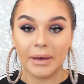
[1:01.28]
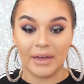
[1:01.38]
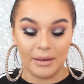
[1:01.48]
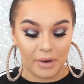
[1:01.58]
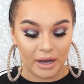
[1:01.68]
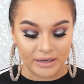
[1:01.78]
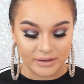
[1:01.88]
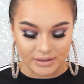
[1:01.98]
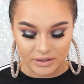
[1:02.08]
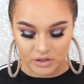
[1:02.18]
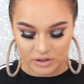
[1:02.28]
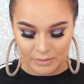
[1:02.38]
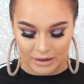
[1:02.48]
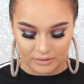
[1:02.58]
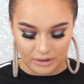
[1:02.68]
bear that in mind. This has just
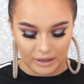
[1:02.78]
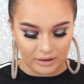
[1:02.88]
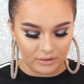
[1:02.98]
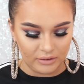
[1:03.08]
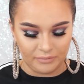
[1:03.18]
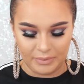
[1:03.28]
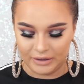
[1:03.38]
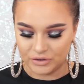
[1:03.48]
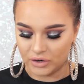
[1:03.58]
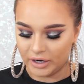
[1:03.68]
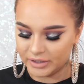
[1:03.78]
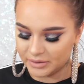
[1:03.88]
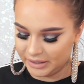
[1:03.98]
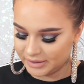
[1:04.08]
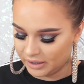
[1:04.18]
come out, like, I've been dry,
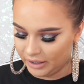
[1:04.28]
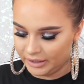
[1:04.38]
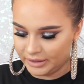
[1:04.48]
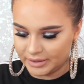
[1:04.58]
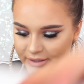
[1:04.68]
so I need to iron it